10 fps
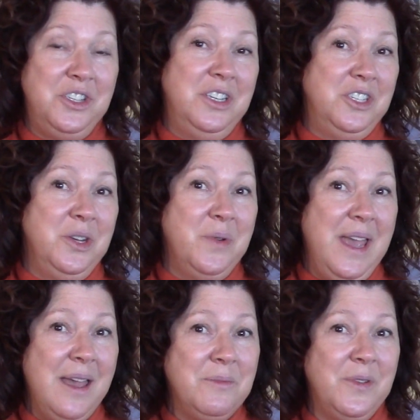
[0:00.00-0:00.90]
There's no
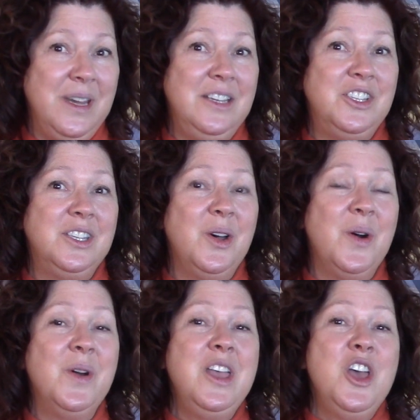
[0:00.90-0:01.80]
hemorrhage.
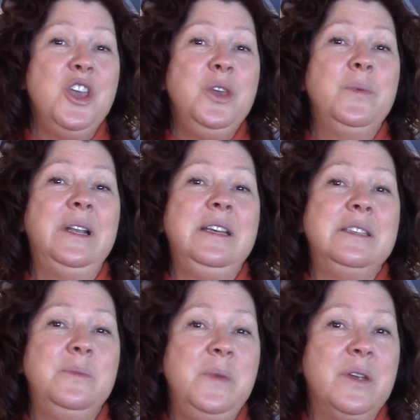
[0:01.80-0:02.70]
So you will
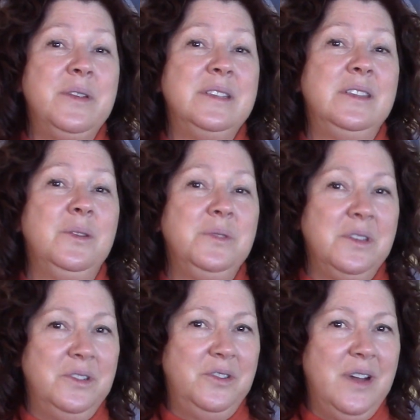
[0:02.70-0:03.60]
experience those
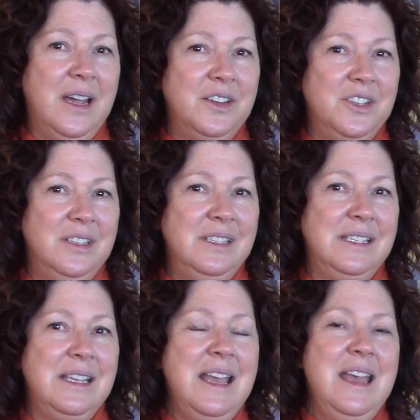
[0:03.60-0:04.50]
contractions